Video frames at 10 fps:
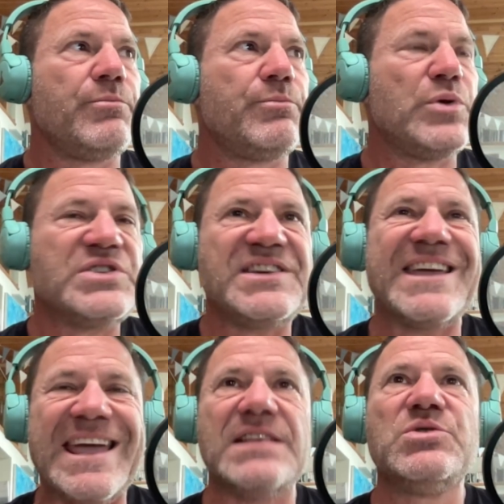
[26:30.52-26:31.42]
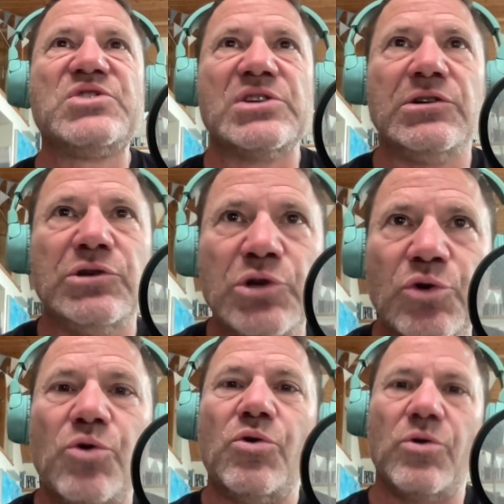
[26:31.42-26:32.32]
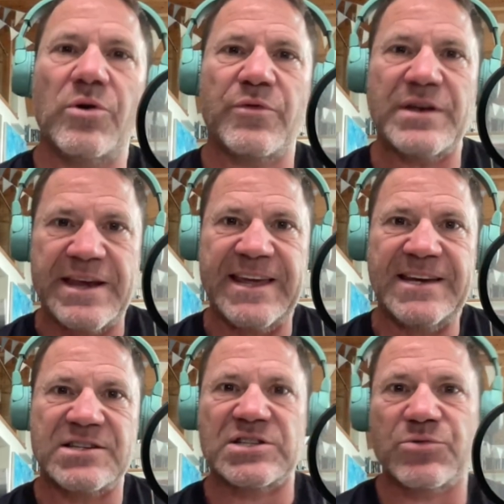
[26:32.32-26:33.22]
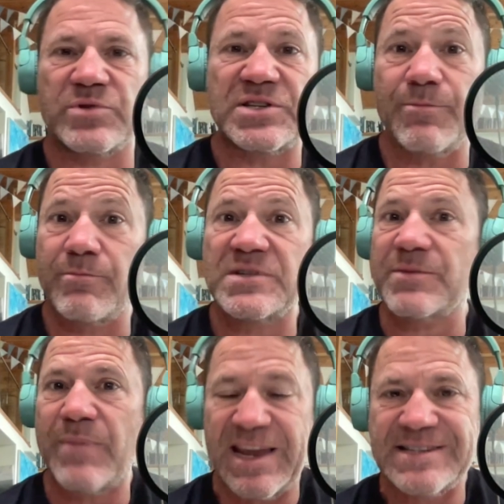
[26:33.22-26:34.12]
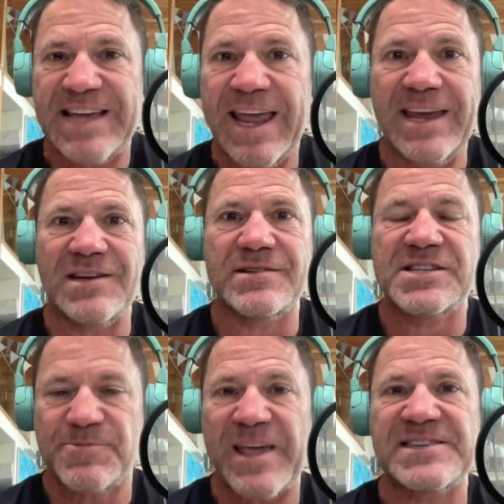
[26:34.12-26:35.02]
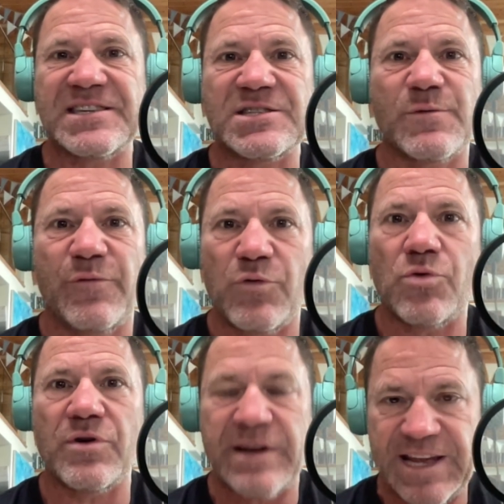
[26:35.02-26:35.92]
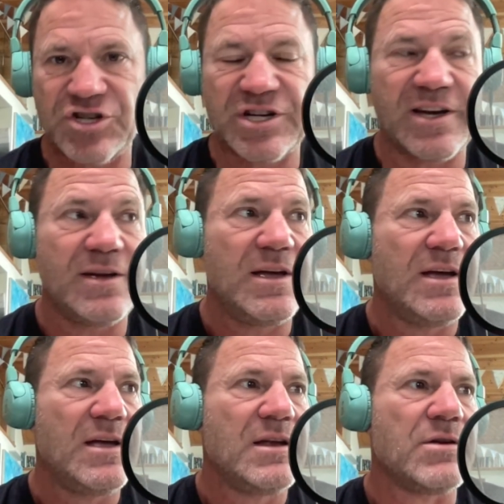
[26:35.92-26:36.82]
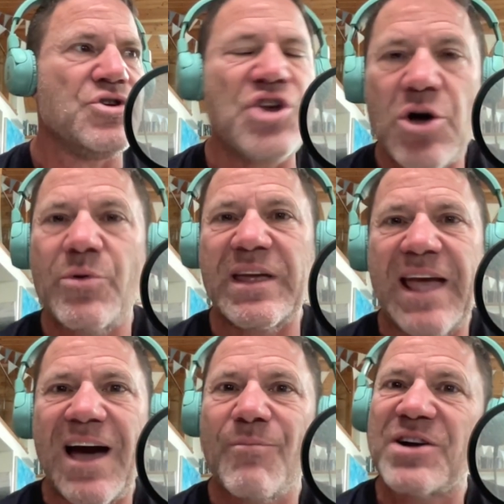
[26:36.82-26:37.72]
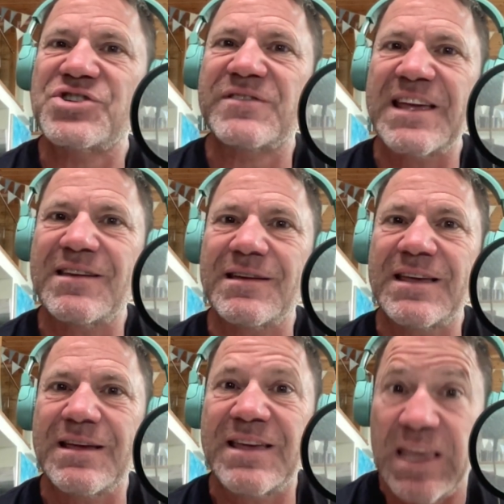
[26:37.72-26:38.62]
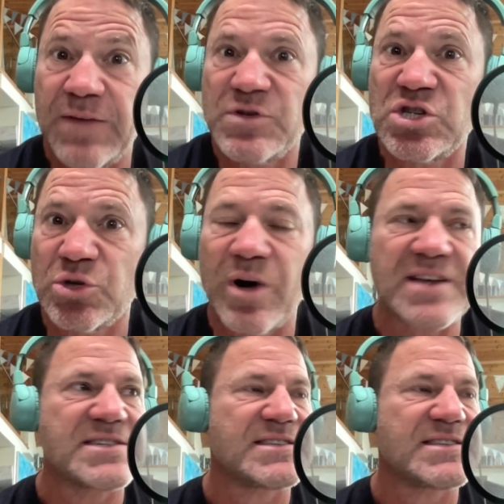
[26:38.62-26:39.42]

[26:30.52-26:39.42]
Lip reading: putting into law the need to maintain spaces for nature, knowing how much they can give to us,